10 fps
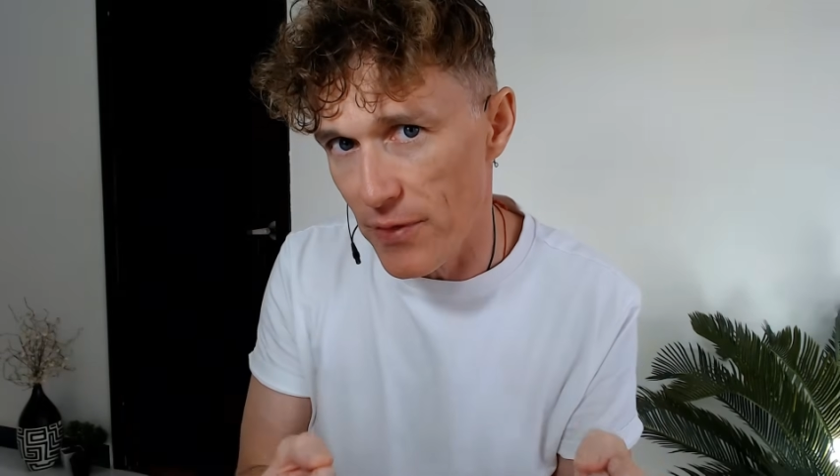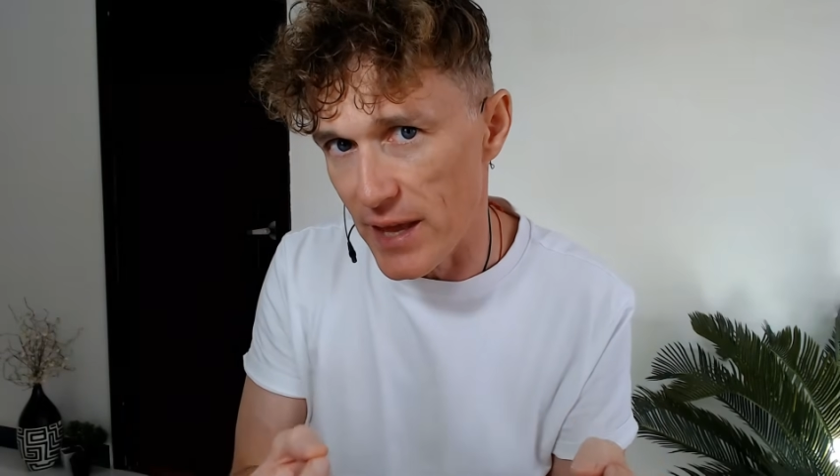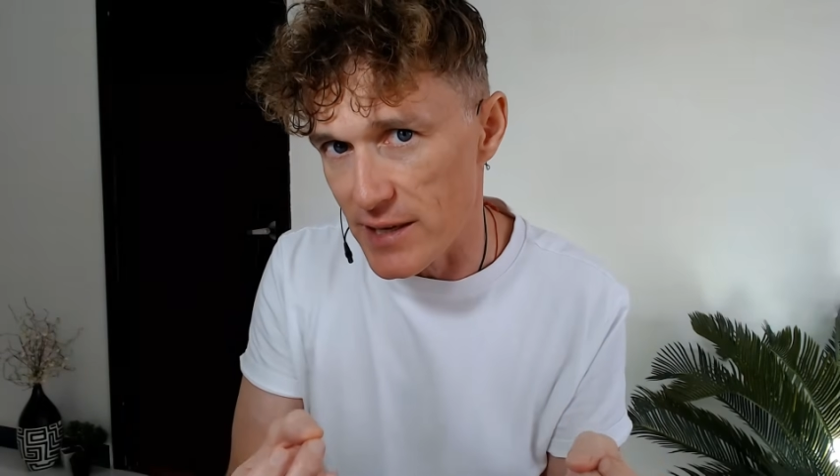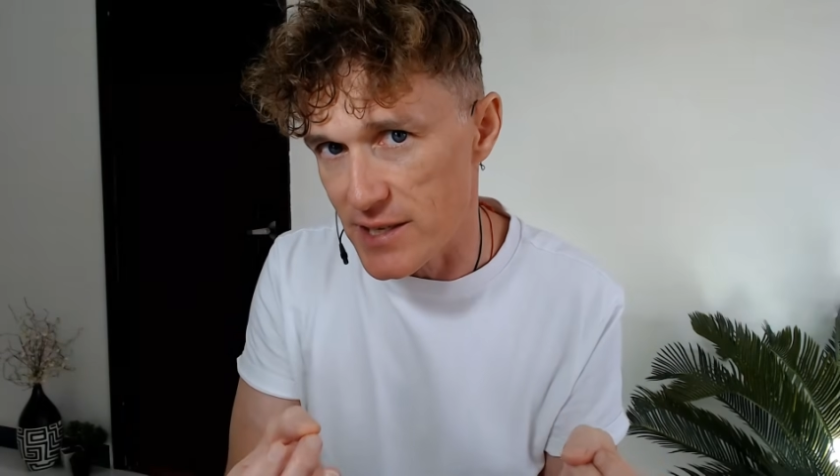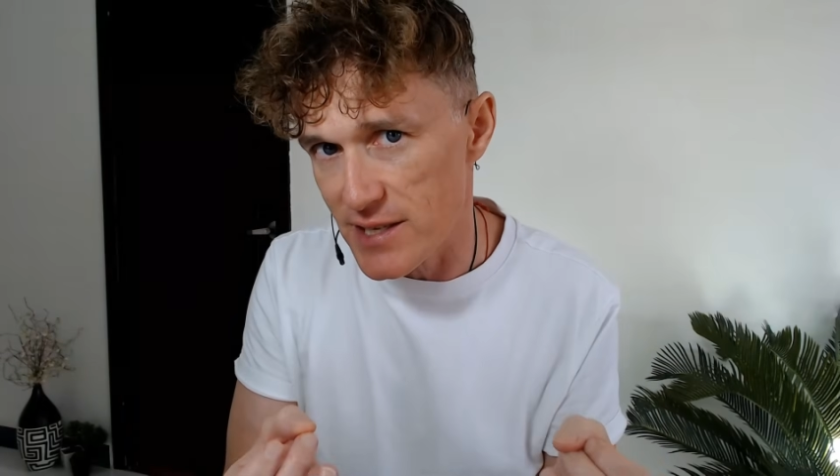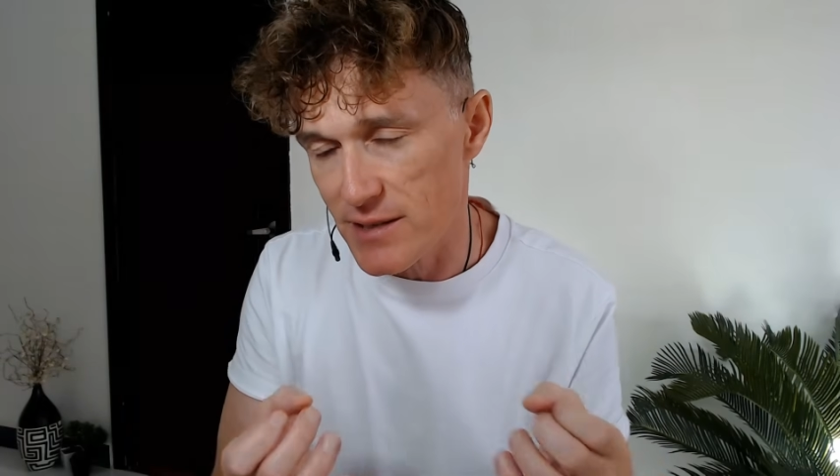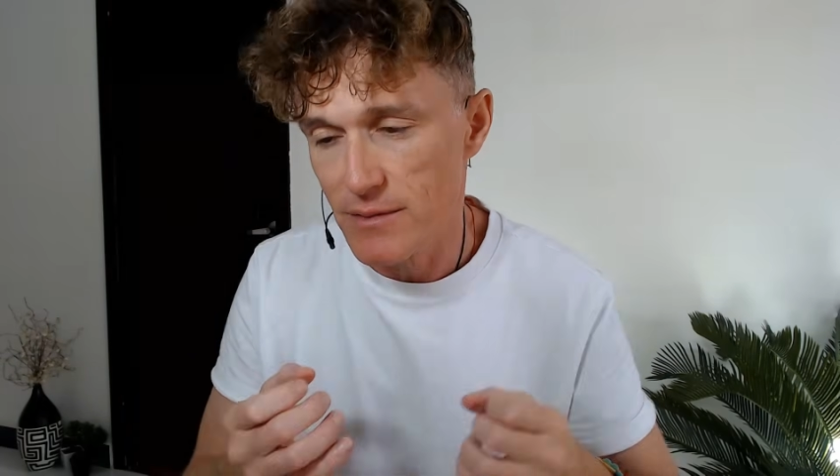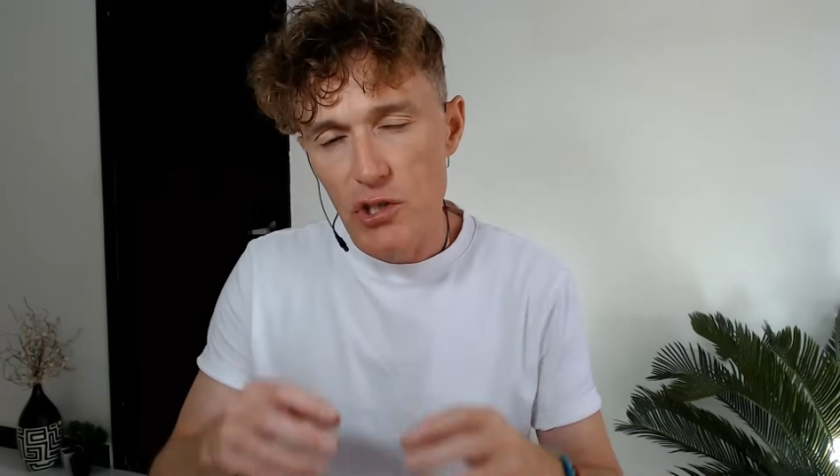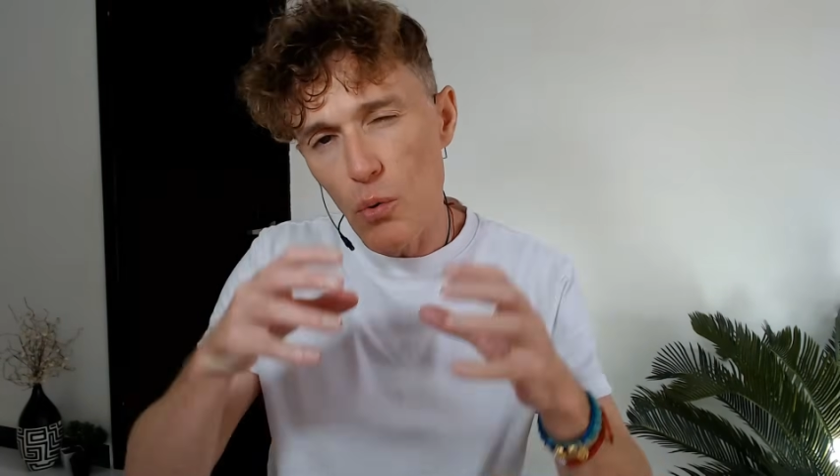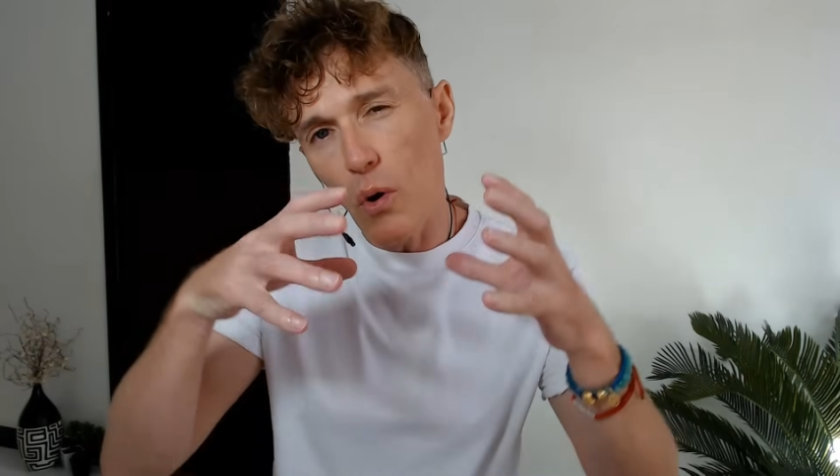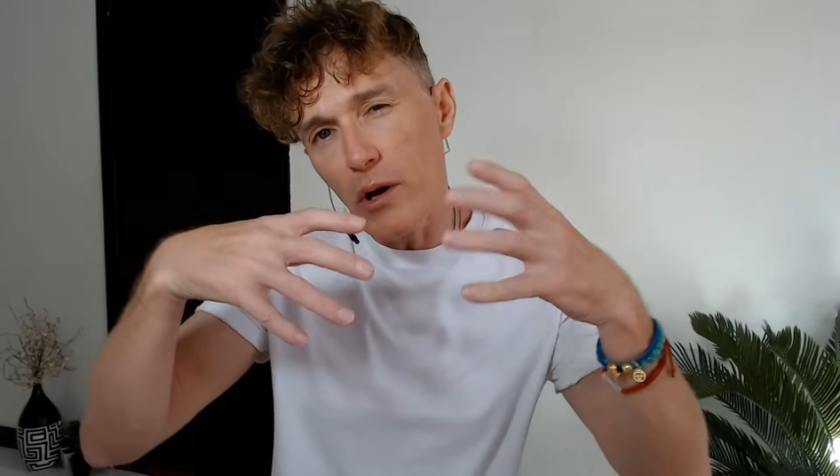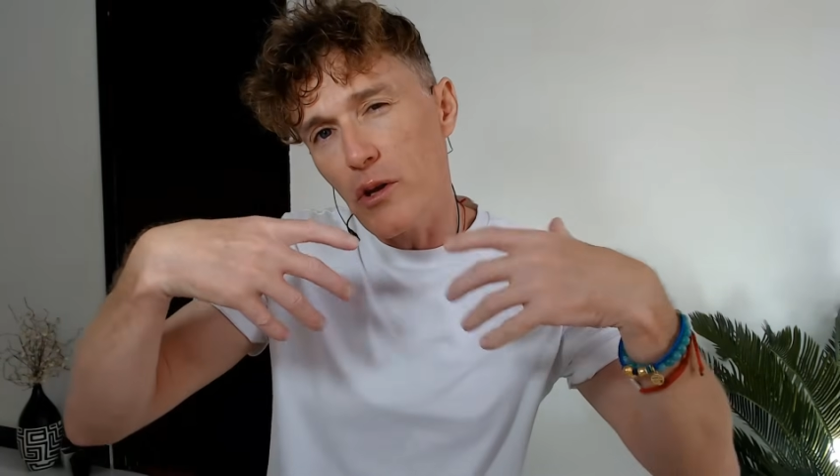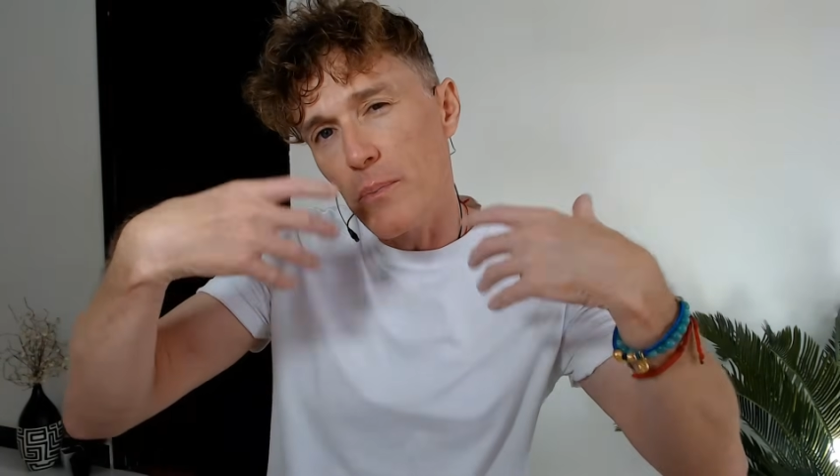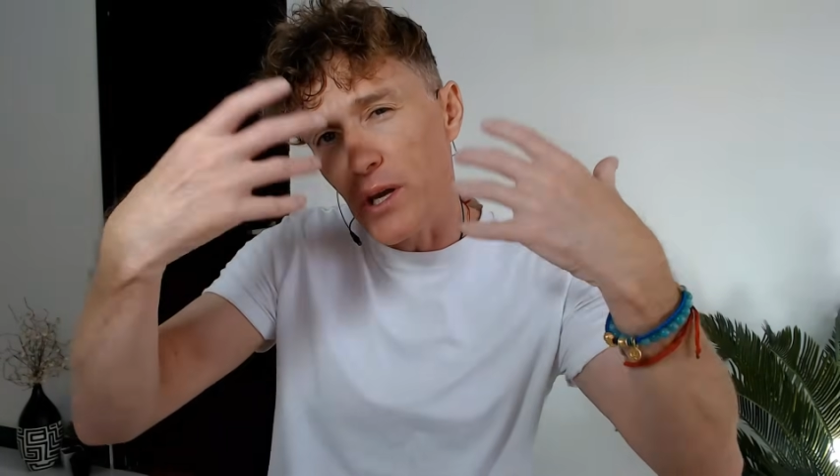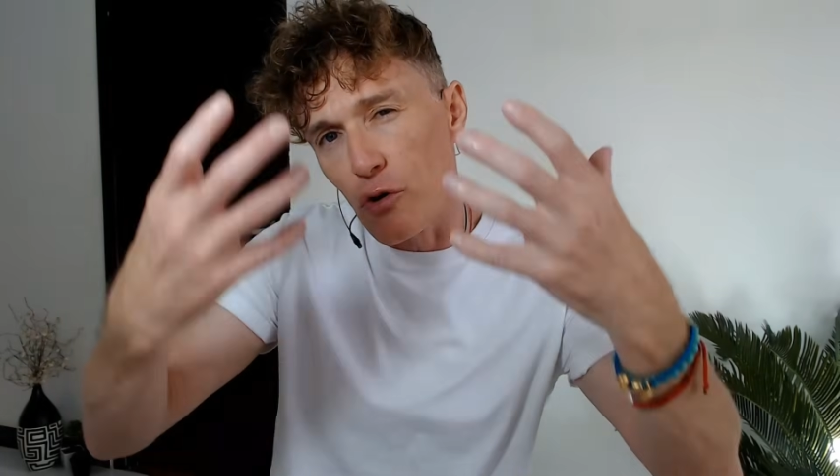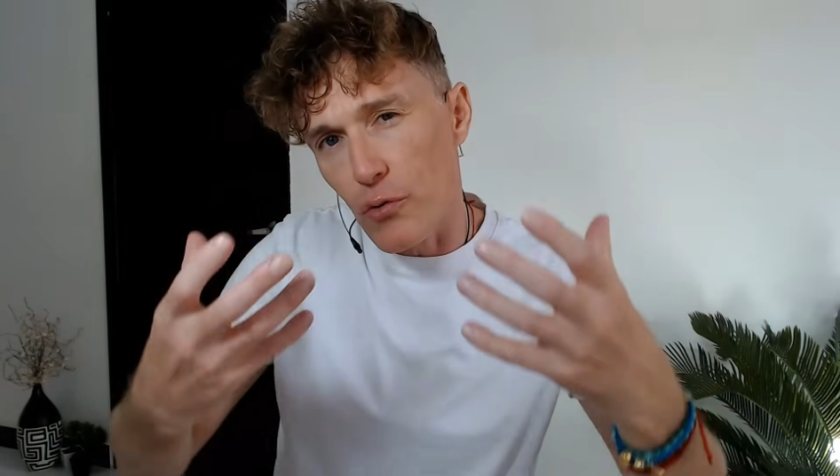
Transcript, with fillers: this. So what you'd be